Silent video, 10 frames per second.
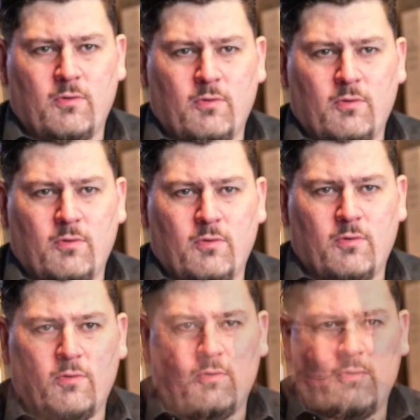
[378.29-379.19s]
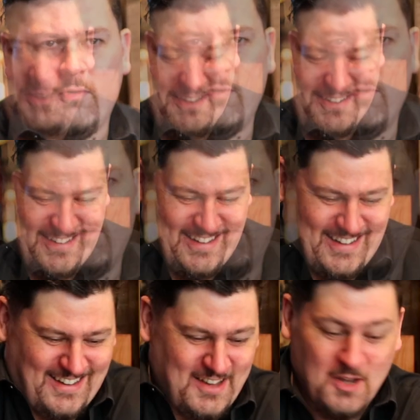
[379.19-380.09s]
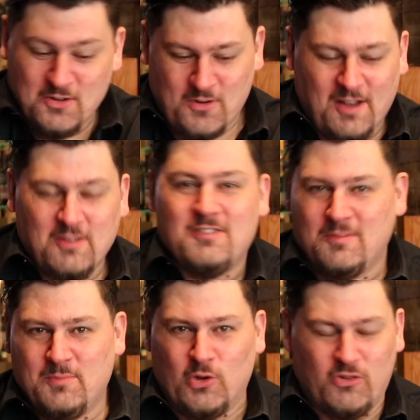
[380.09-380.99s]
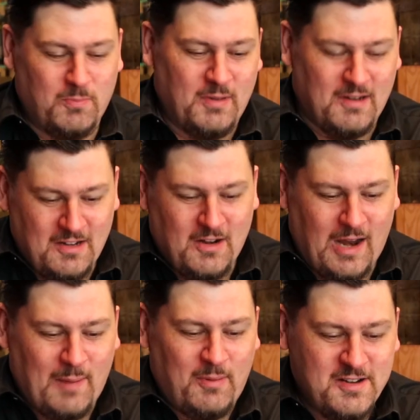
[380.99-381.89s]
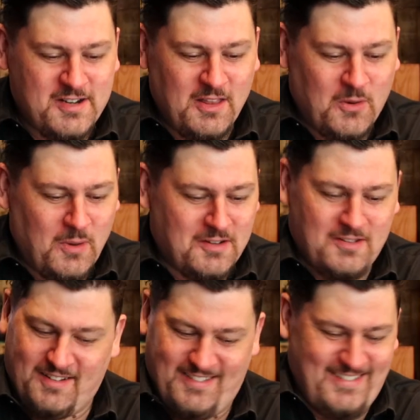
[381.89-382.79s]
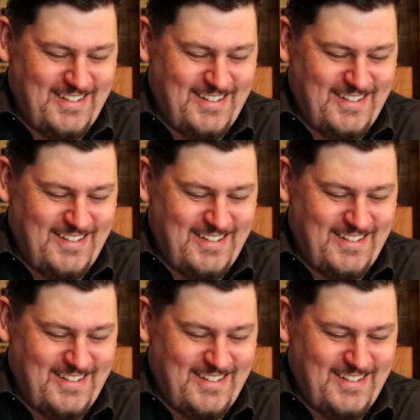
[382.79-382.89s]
wearing a black shirt, trousers and boots. But, I appreciate the question.